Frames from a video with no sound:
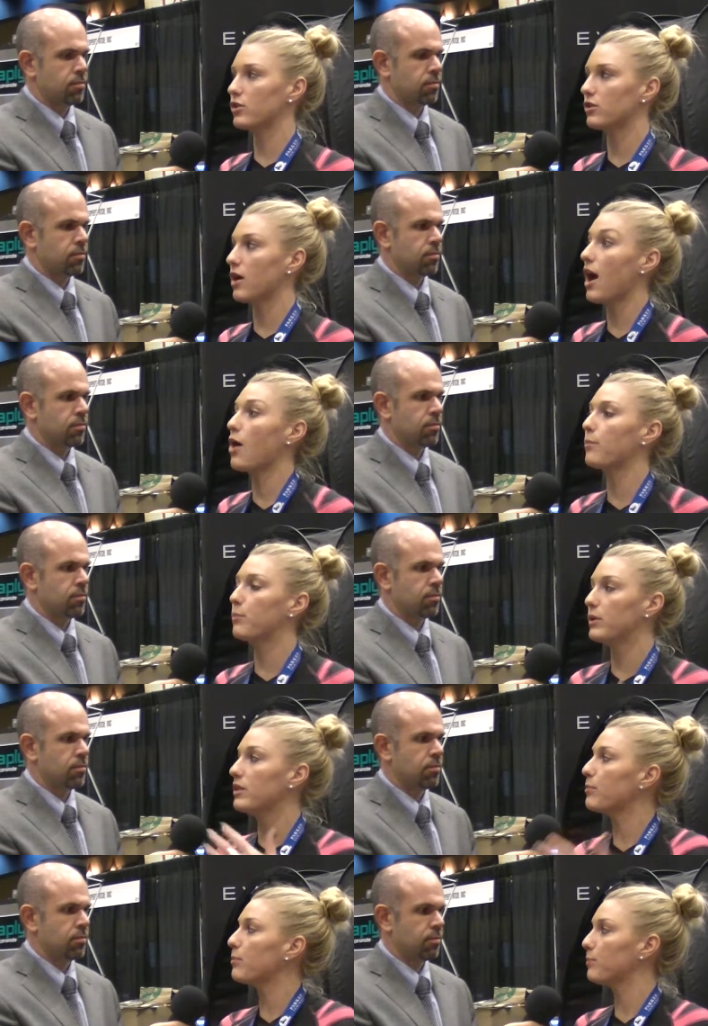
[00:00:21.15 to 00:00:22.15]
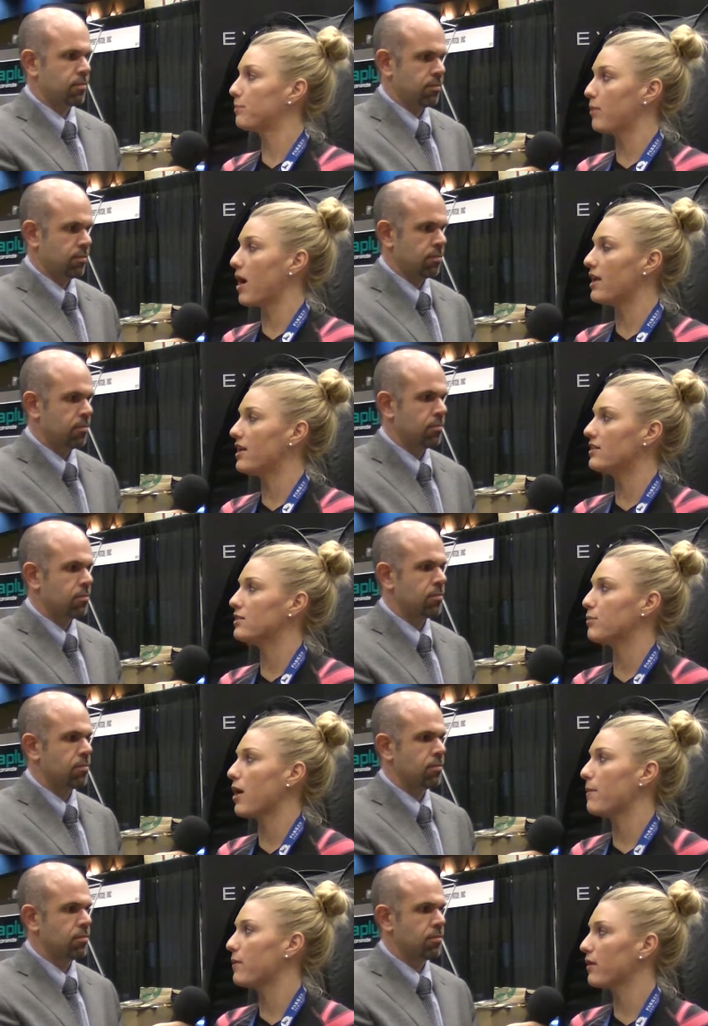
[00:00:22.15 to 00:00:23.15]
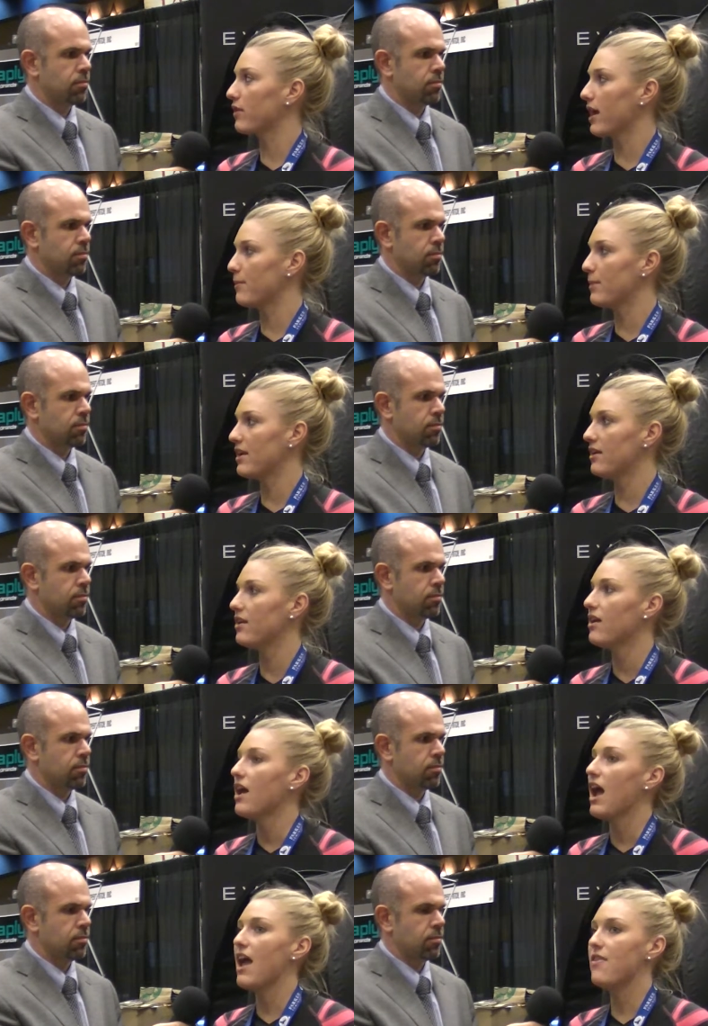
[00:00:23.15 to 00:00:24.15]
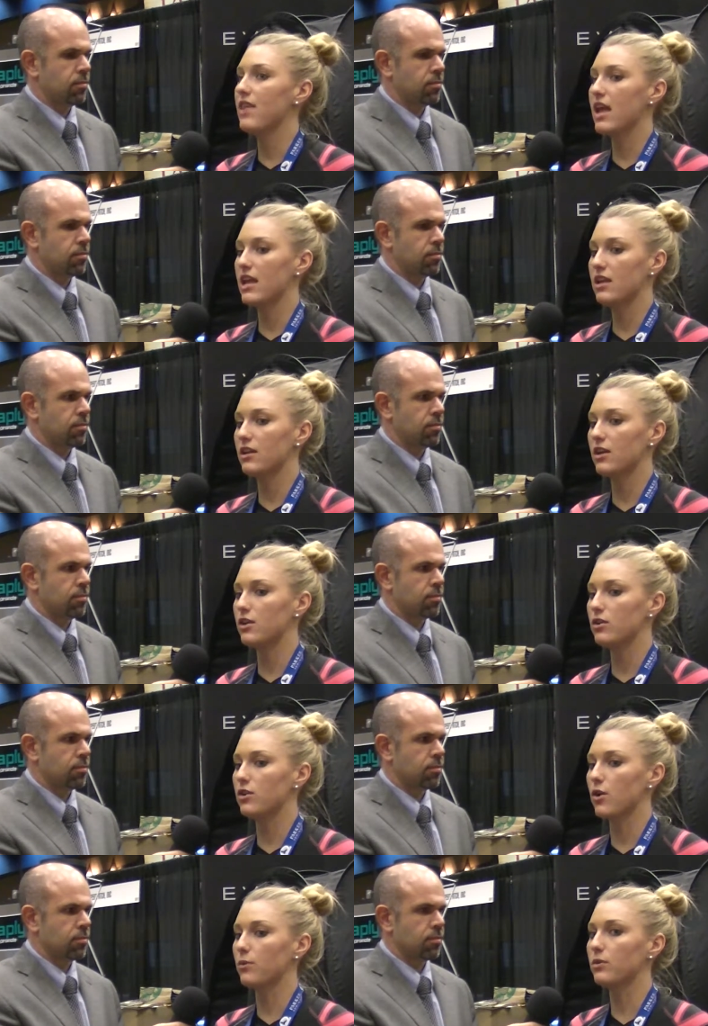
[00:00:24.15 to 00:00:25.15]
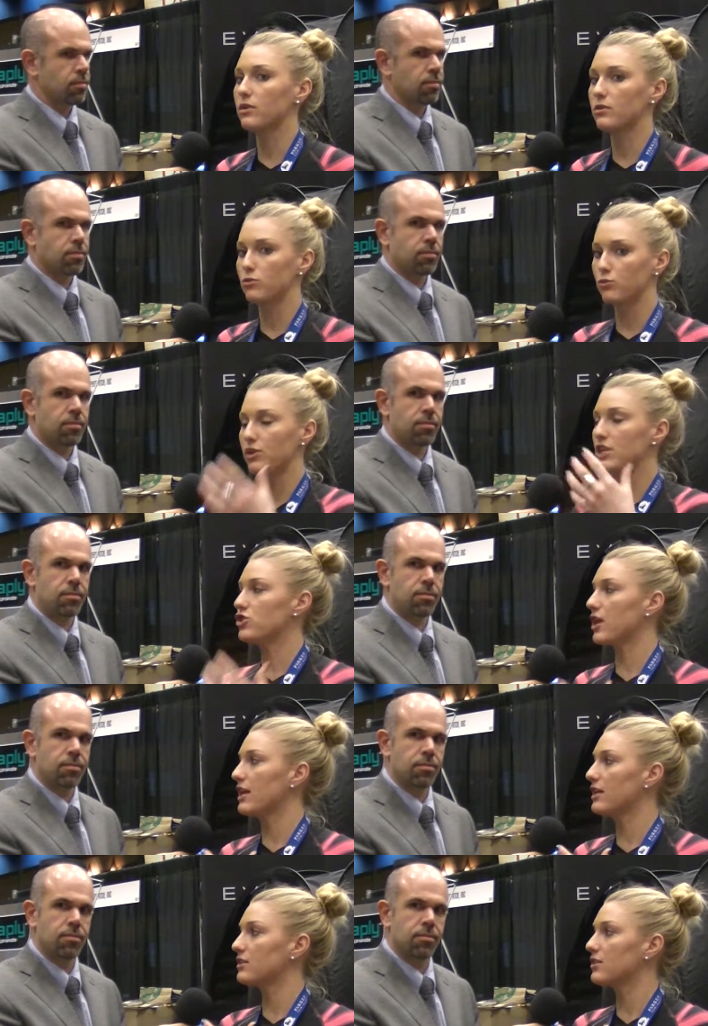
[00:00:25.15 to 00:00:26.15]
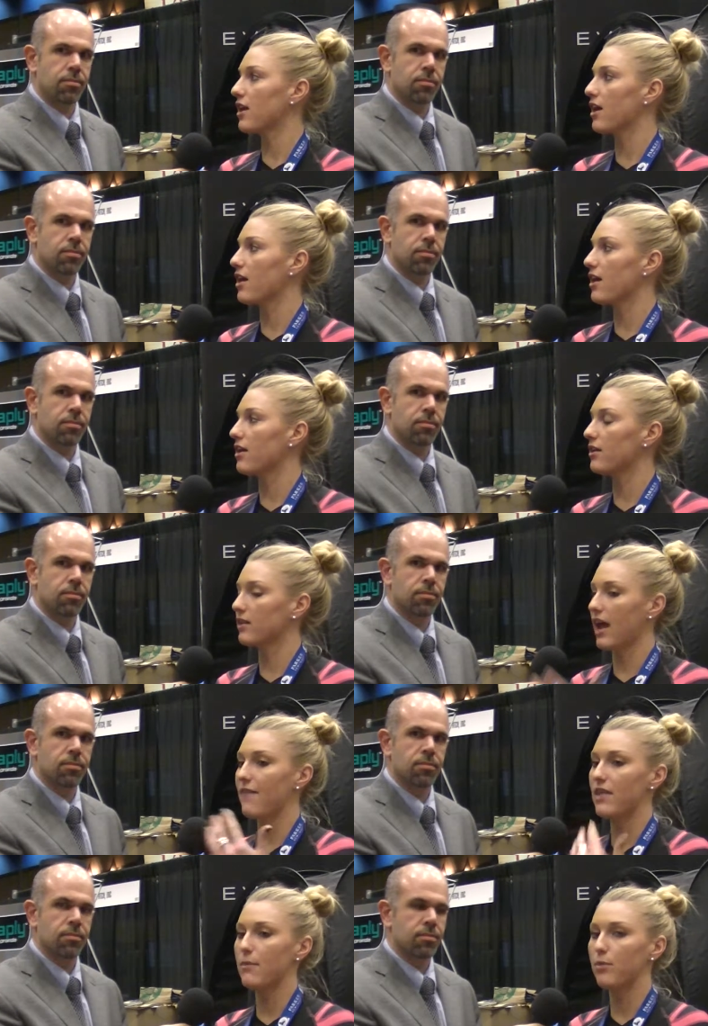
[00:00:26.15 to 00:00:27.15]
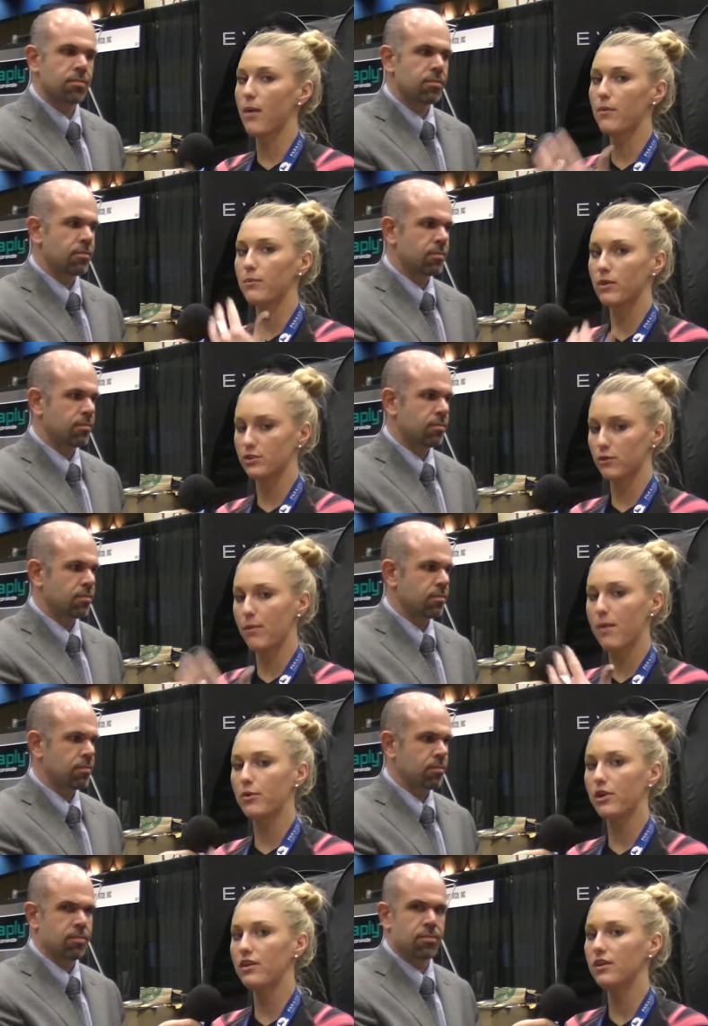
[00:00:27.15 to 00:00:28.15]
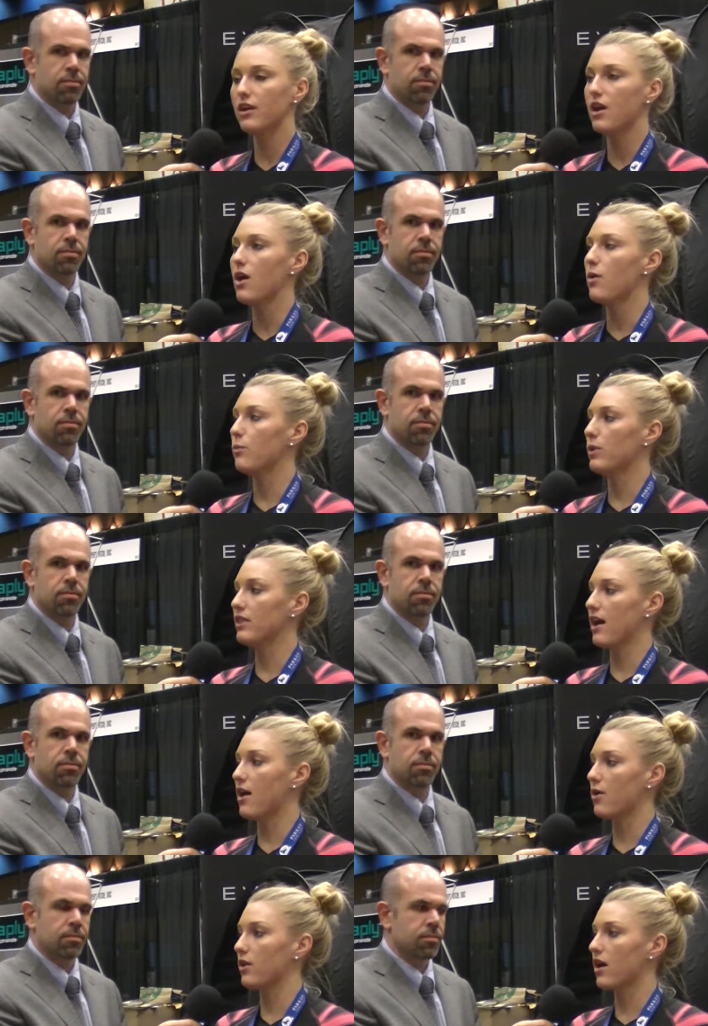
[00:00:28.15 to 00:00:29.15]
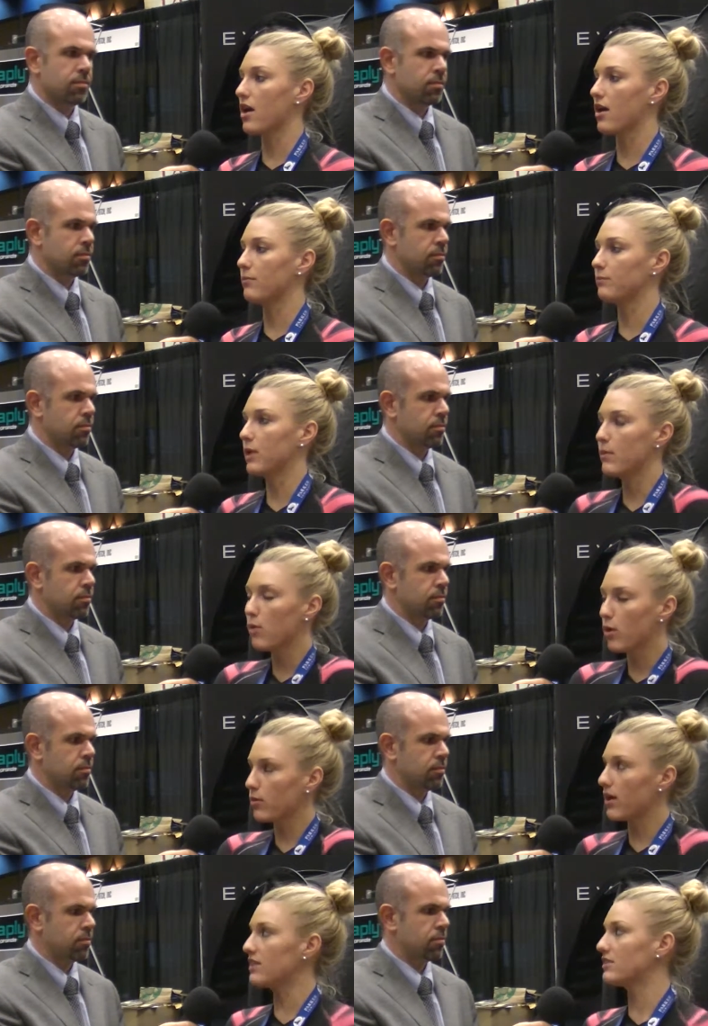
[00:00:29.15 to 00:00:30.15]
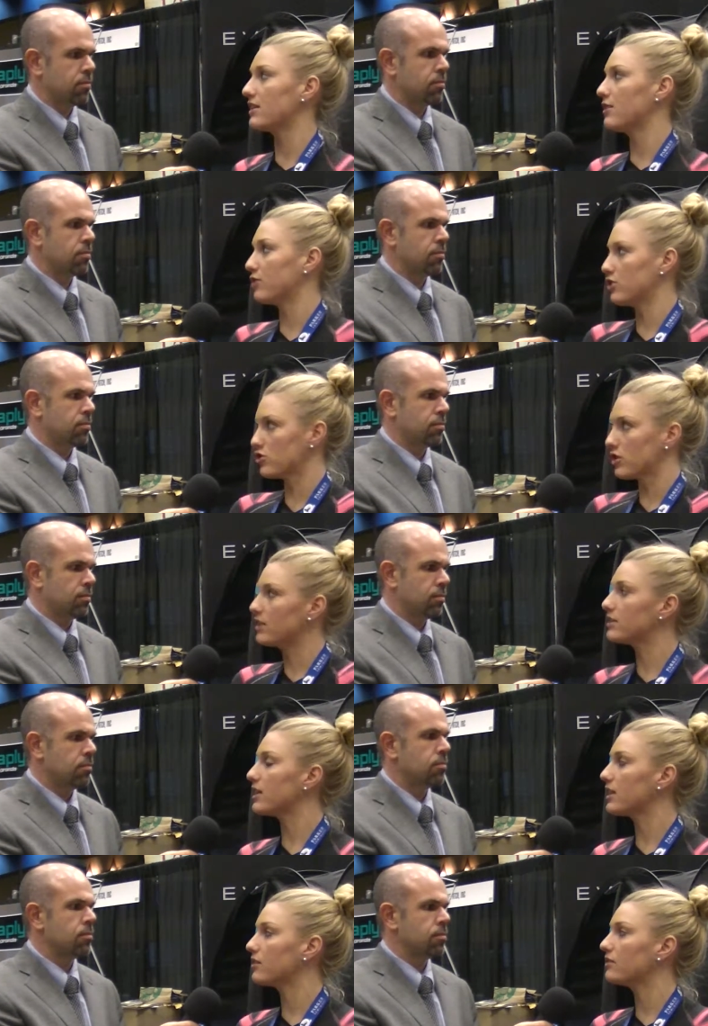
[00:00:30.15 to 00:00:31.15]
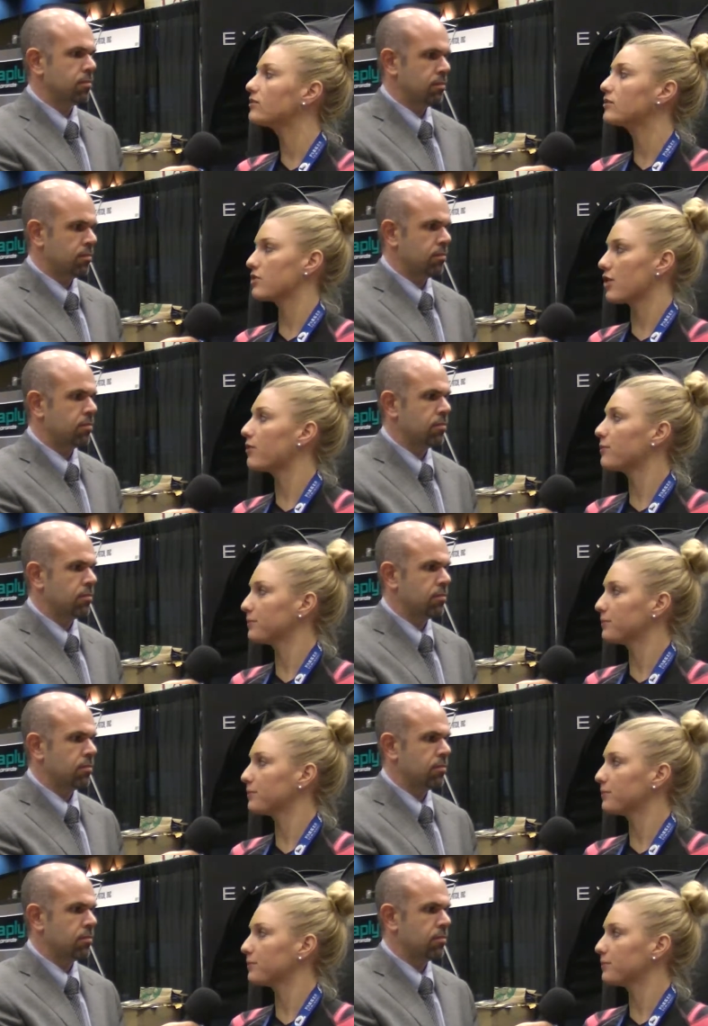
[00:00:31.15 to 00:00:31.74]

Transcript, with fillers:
Speaker 1: help put the body into proper alignment, and then, retrain it to have that proper muscle memory without immobilizing, restricting. So